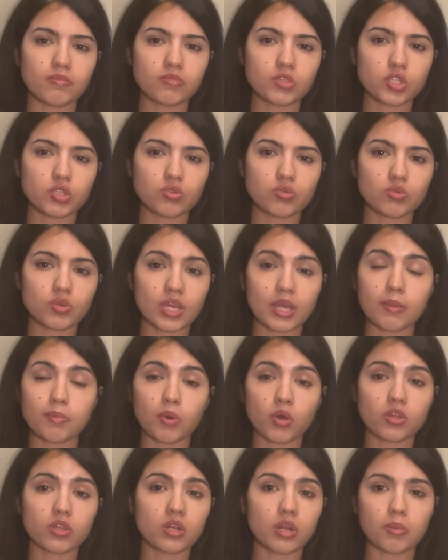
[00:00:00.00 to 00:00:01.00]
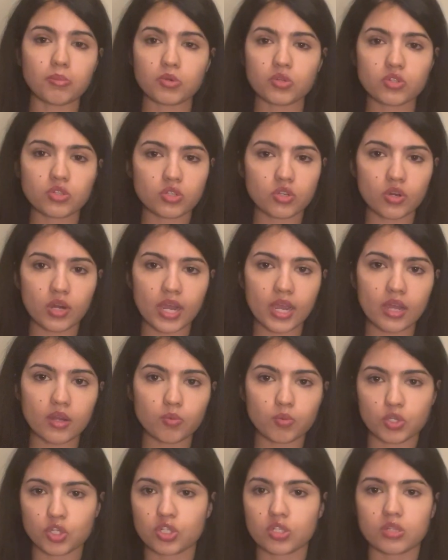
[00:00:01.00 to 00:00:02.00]
to keep all the numbers in your head,
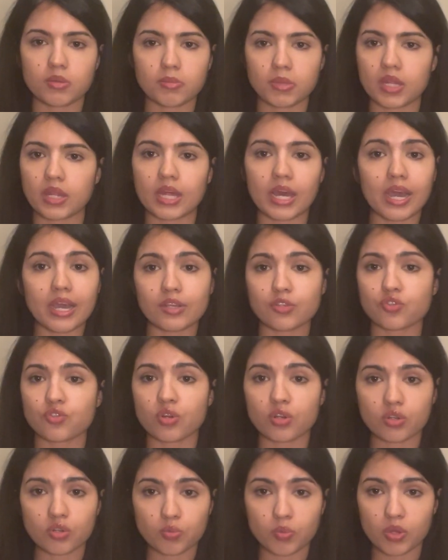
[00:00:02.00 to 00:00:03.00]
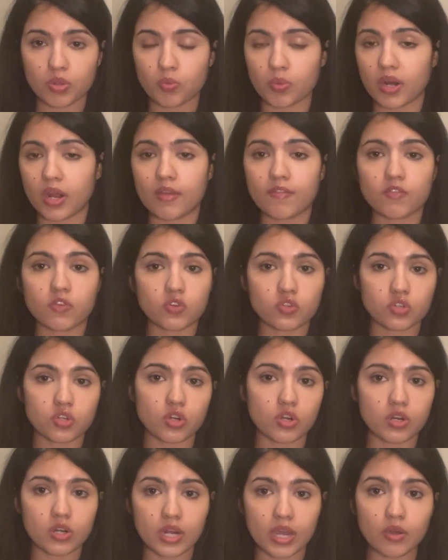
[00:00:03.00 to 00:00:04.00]
which is something that I struggled with when I first
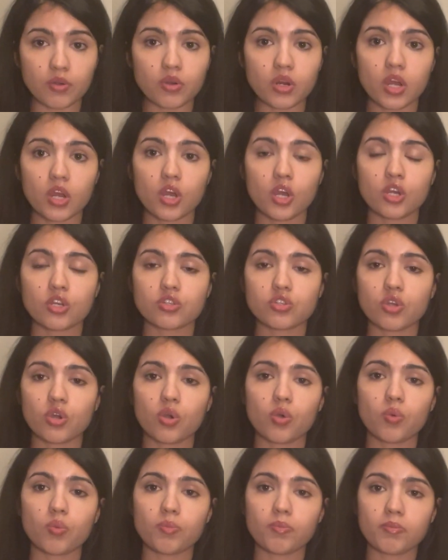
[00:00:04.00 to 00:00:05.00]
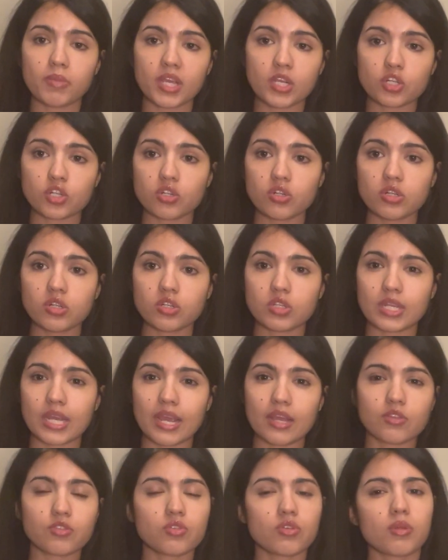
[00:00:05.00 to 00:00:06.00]
started out. So make sure to
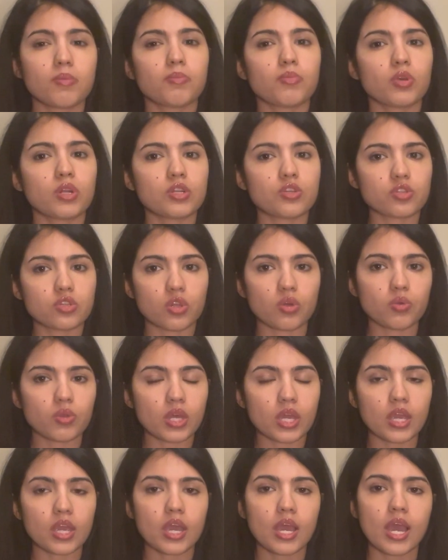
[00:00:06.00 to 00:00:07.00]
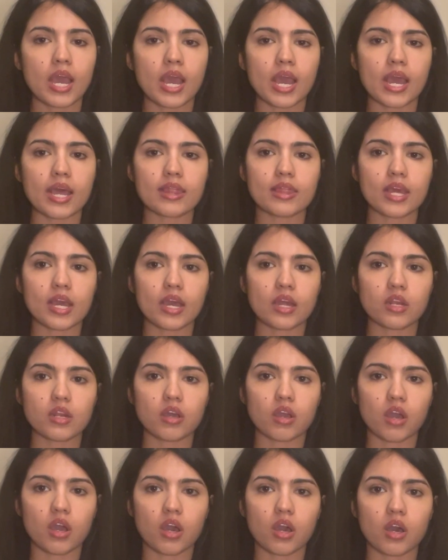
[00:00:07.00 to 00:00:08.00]
answer them pretty slowly, and then
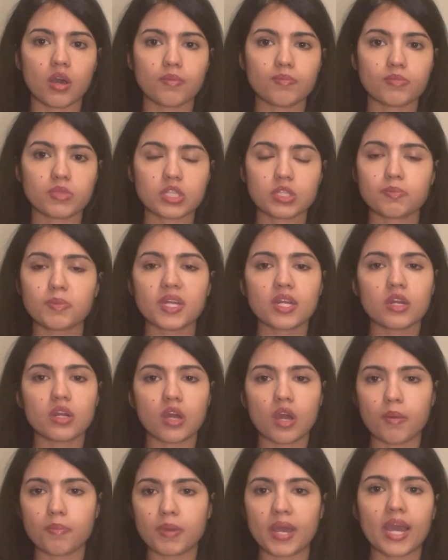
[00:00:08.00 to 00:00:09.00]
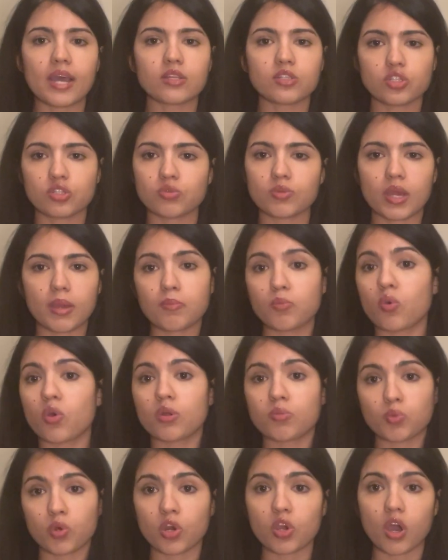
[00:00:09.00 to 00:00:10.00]
speed it up as you get more
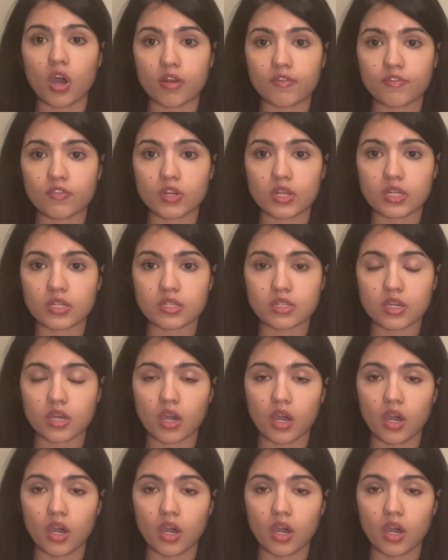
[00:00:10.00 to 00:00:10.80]
and more confident